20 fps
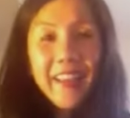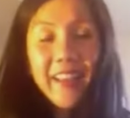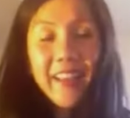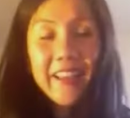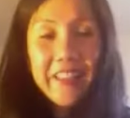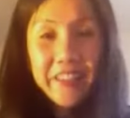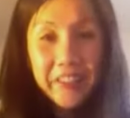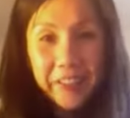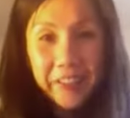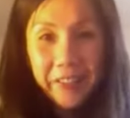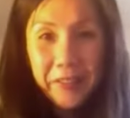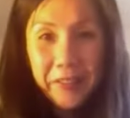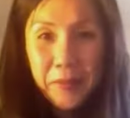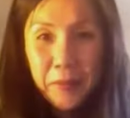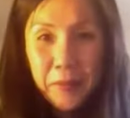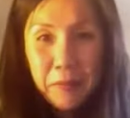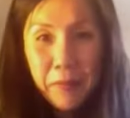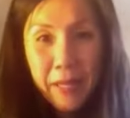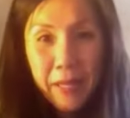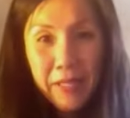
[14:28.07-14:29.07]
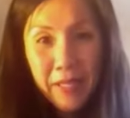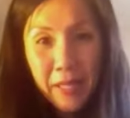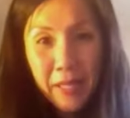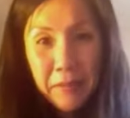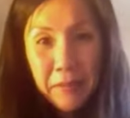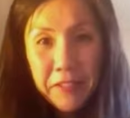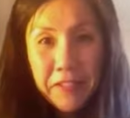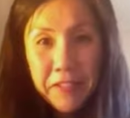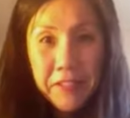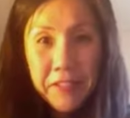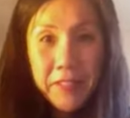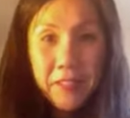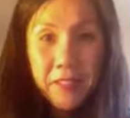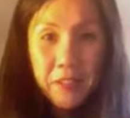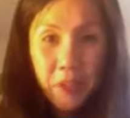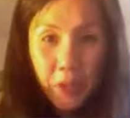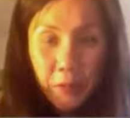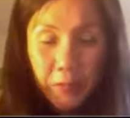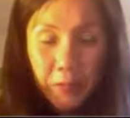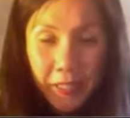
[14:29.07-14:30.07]
Hello. My name is
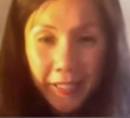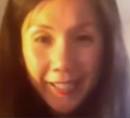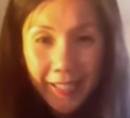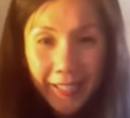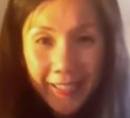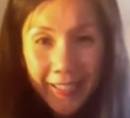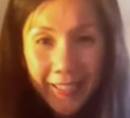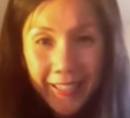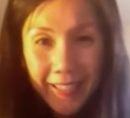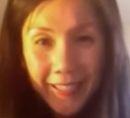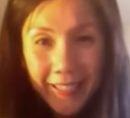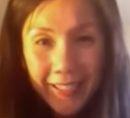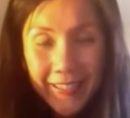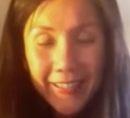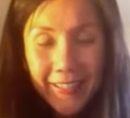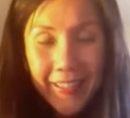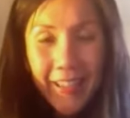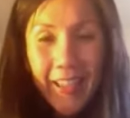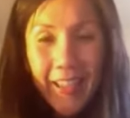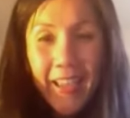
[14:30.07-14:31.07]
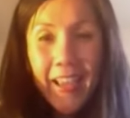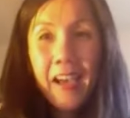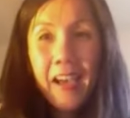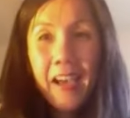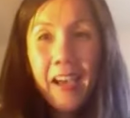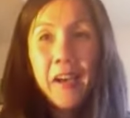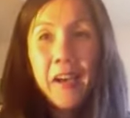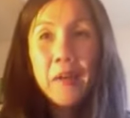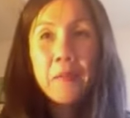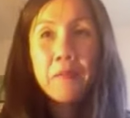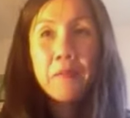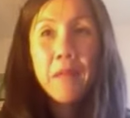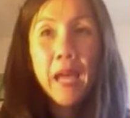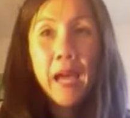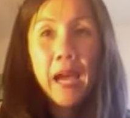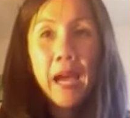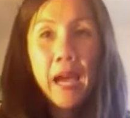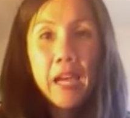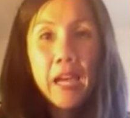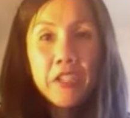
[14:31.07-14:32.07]
Satomi Kiri.
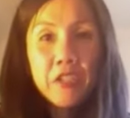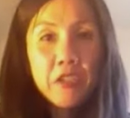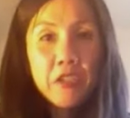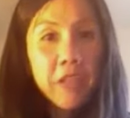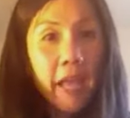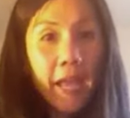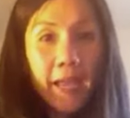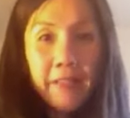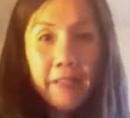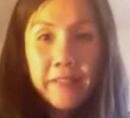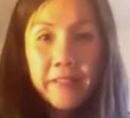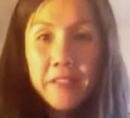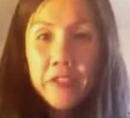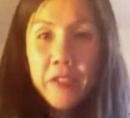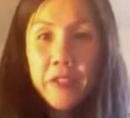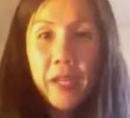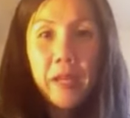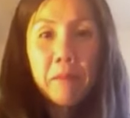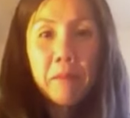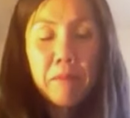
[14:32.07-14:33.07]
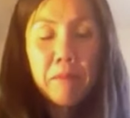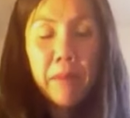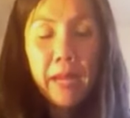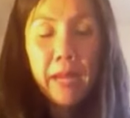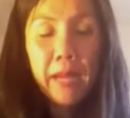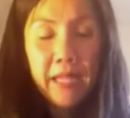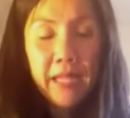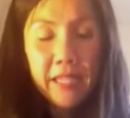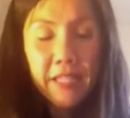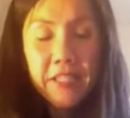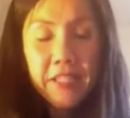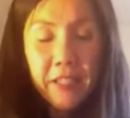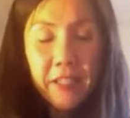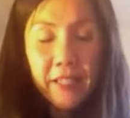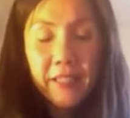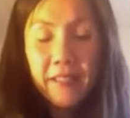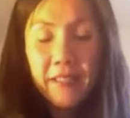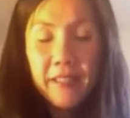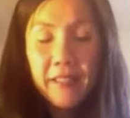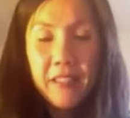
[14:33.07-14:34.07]
I just had this
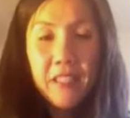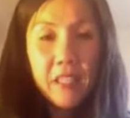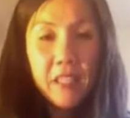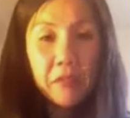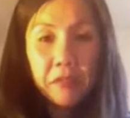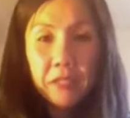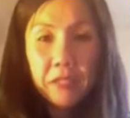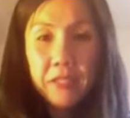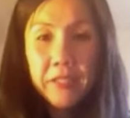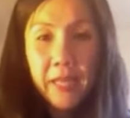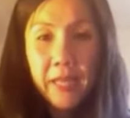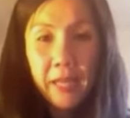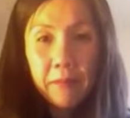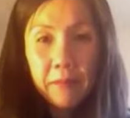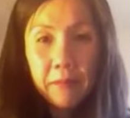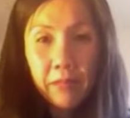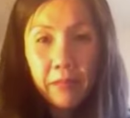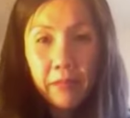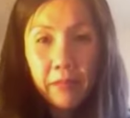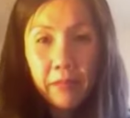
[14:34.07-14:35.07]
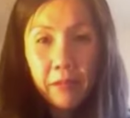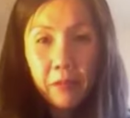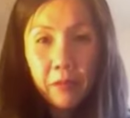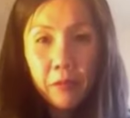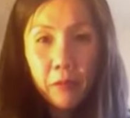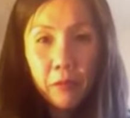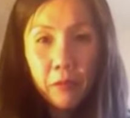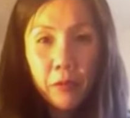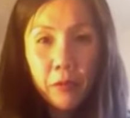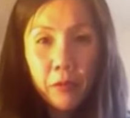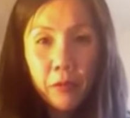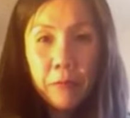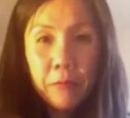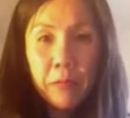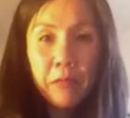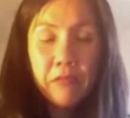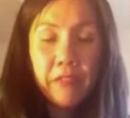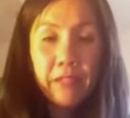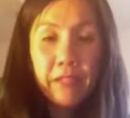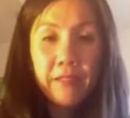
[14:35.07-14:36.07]
amazing EFT tapping with
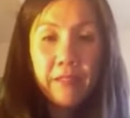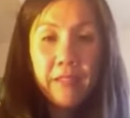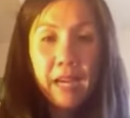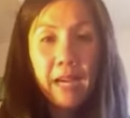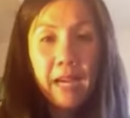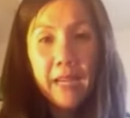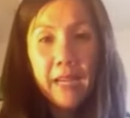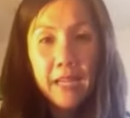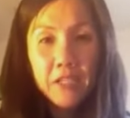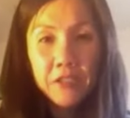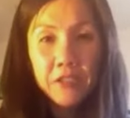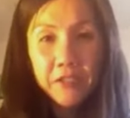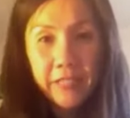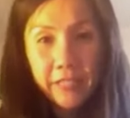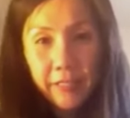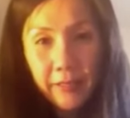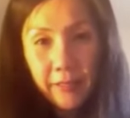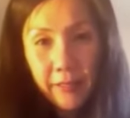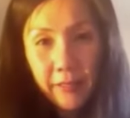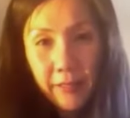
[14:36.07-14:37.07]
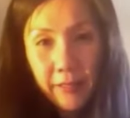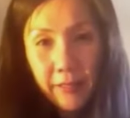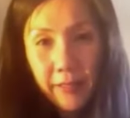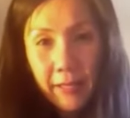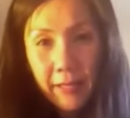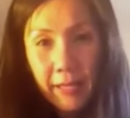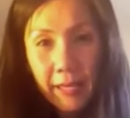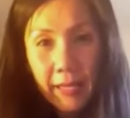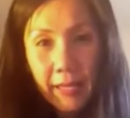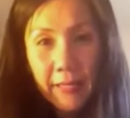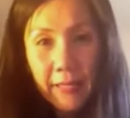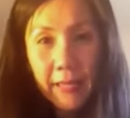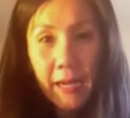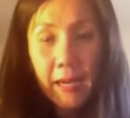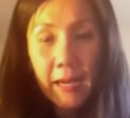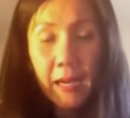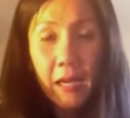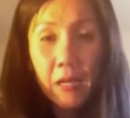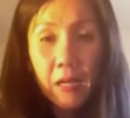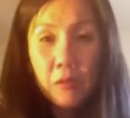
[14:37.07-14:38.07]
my friend Kai Ashley. And
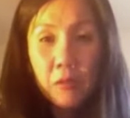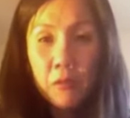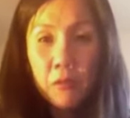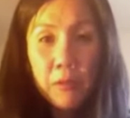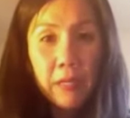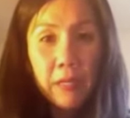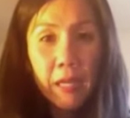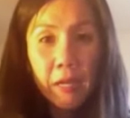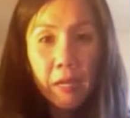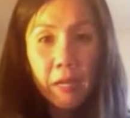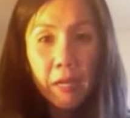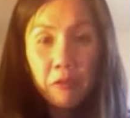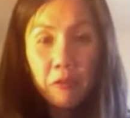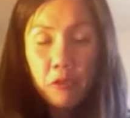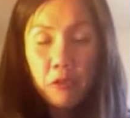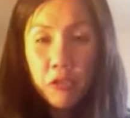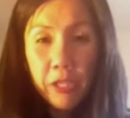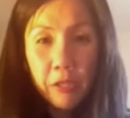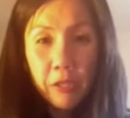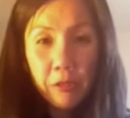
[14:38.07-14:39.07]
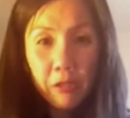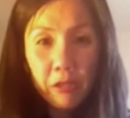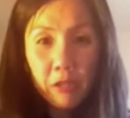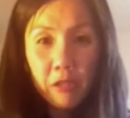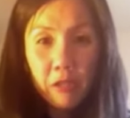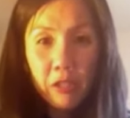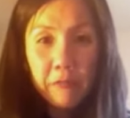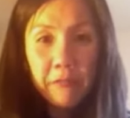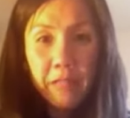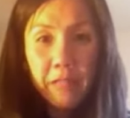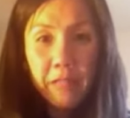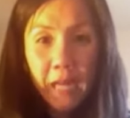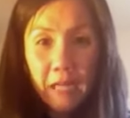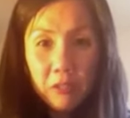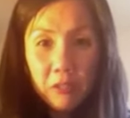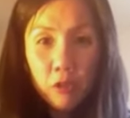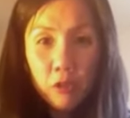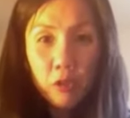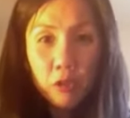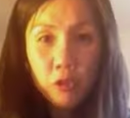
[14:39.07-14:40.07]
I really have to tell you, you've
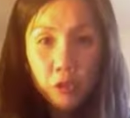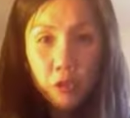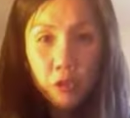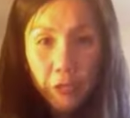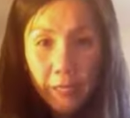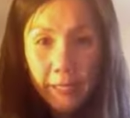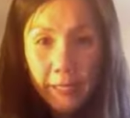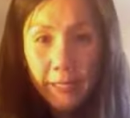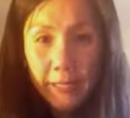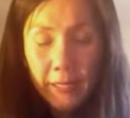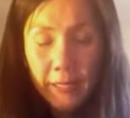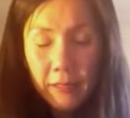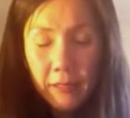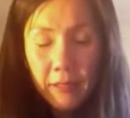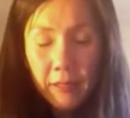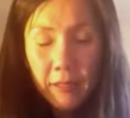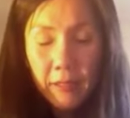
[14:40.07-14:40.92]
got to try it.